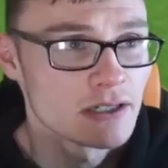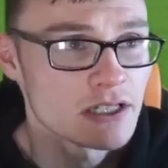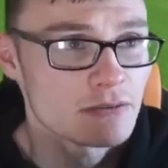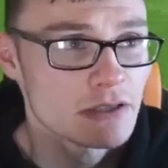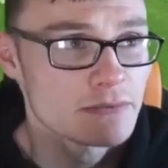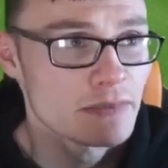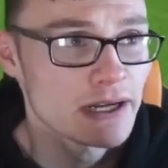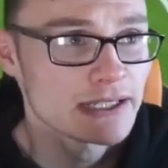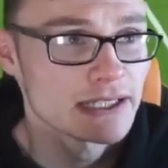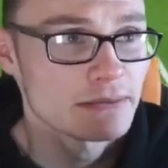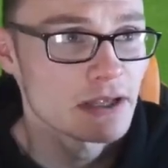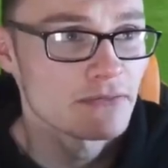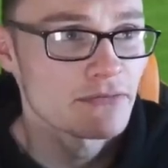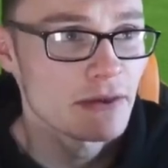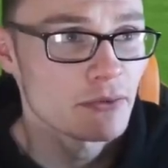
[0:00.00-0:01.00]
Switch back to the
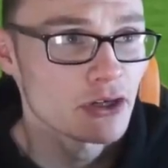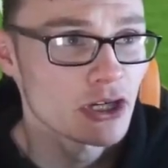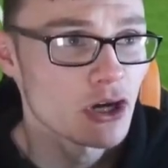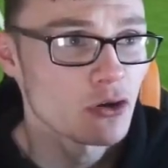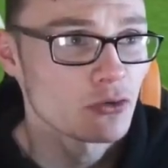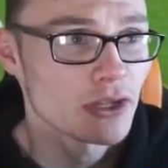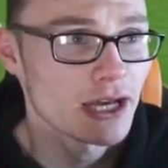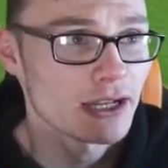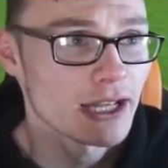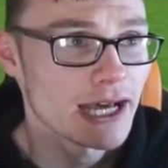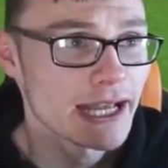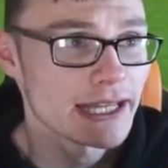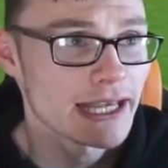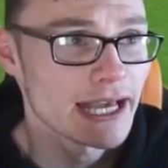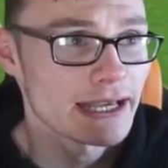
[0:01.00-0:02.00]
midfield. We're gonna hold that
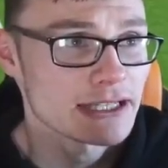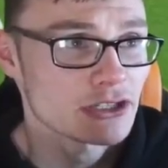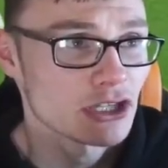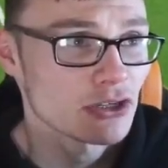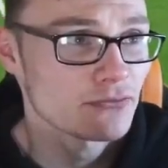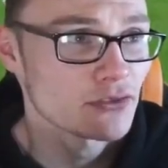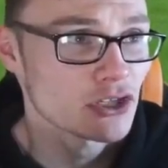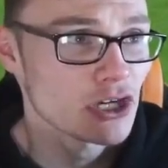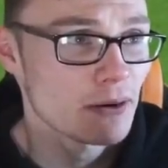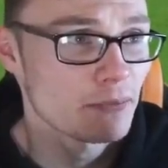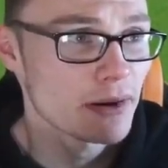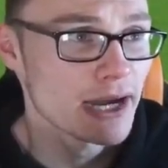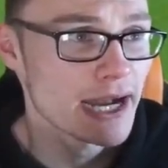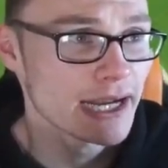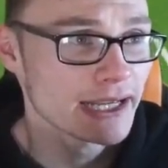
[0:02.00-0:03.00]
line. Yeah, he's gonna look for the
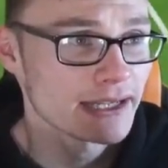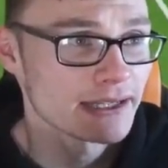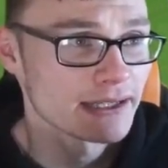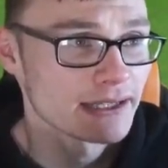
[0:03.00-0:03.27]
cutback.